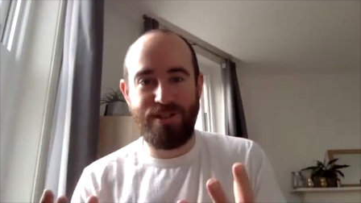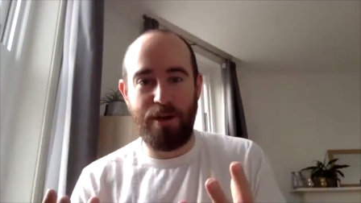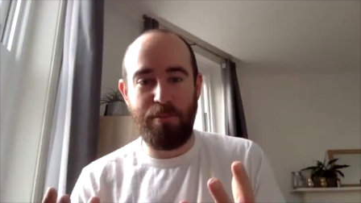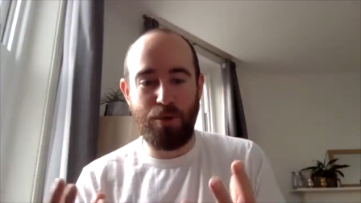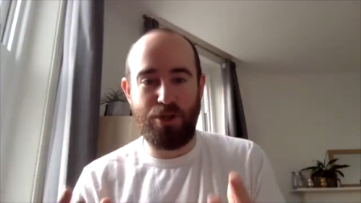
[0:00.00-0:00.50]
a
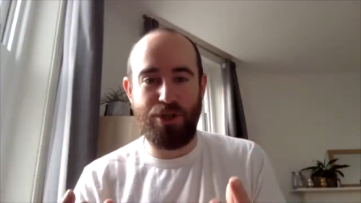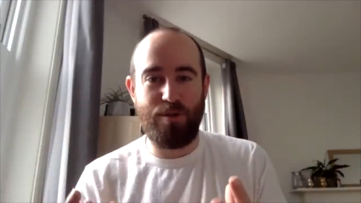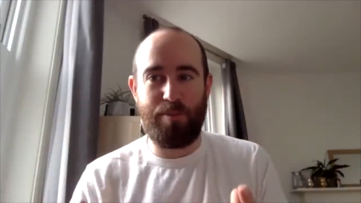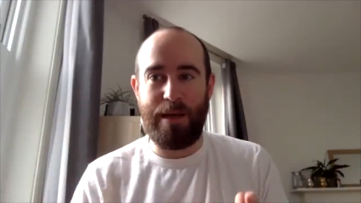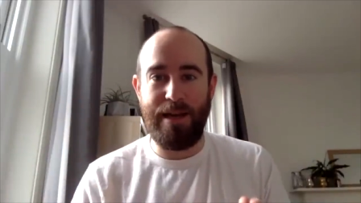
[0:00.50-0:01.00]
double should
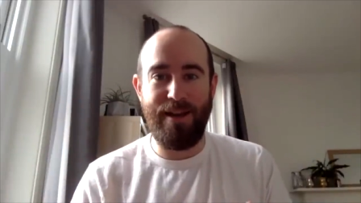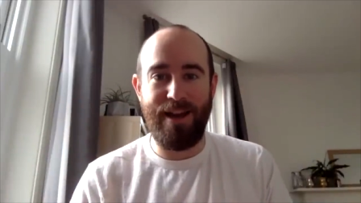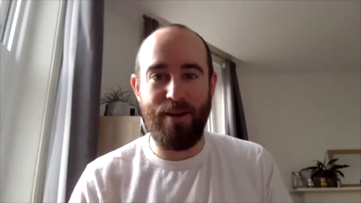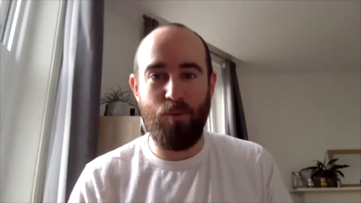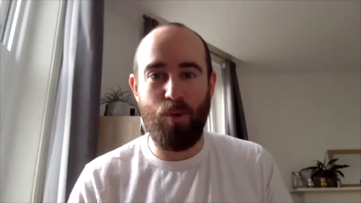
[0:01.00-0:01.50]
be,
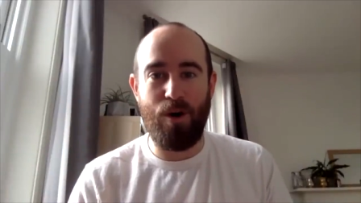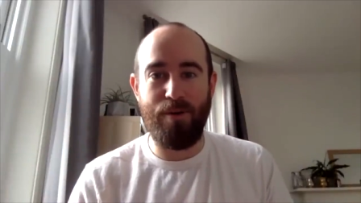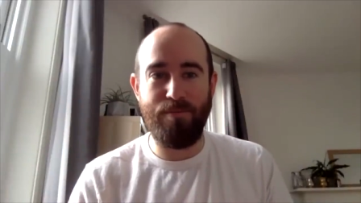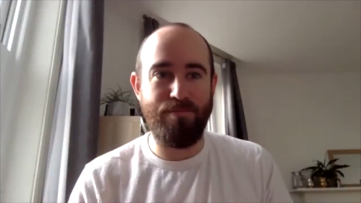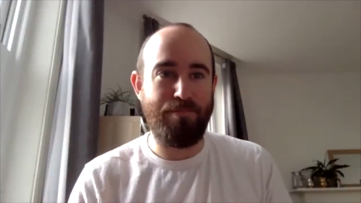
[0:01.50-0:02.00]
and what
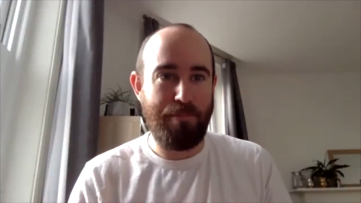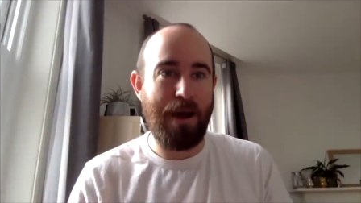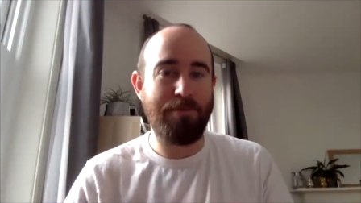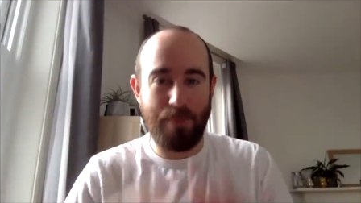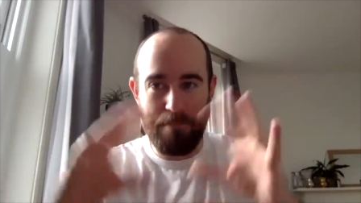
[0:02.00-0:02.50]
yeah.
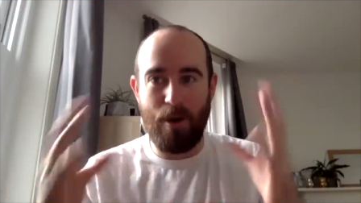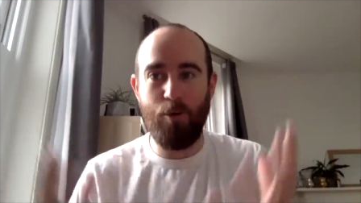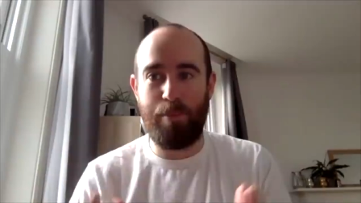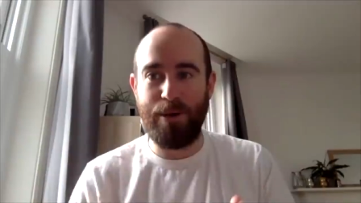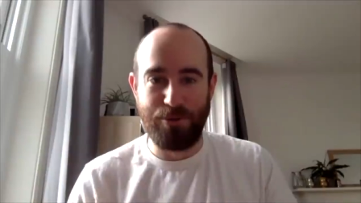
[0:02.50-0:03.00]
perhaps my
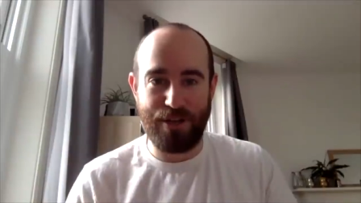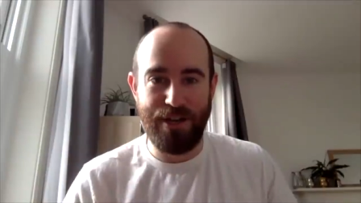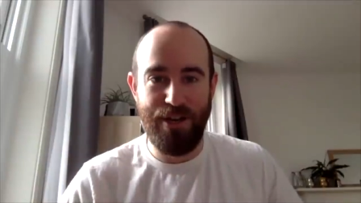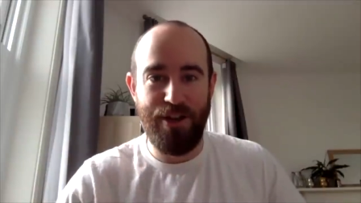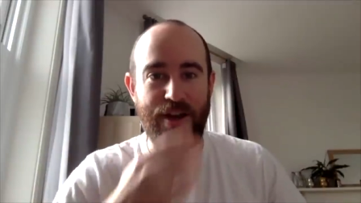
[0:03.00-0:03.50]
malt bill is going
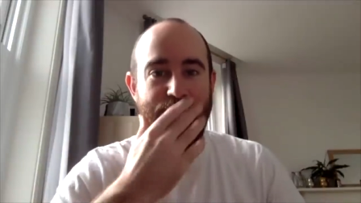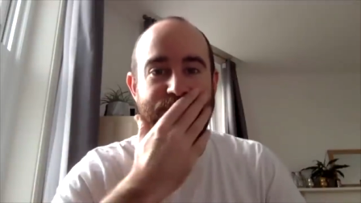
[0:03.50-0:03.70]
to look like